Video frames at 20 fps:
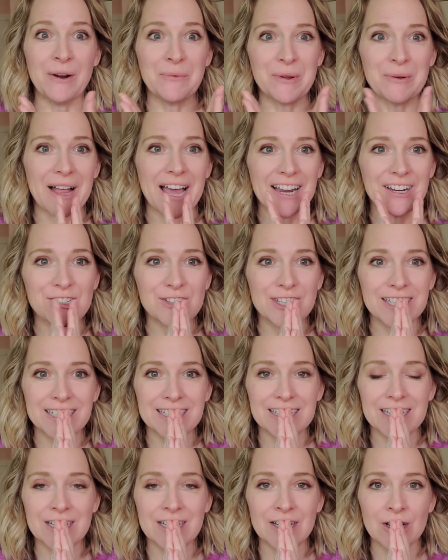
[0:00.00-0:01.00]
we will actually get
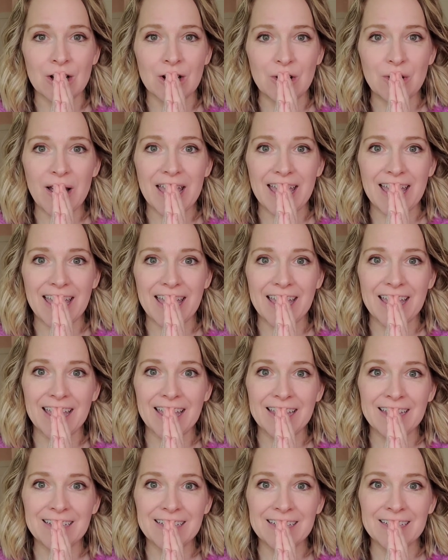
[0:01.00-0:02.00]
to go
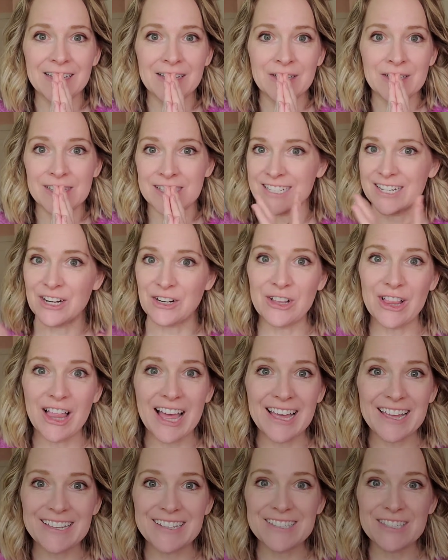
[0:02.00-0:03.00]
and
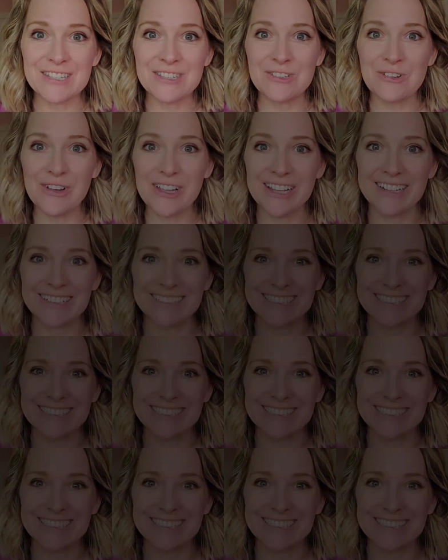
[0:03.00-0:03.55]
sterilize the soil.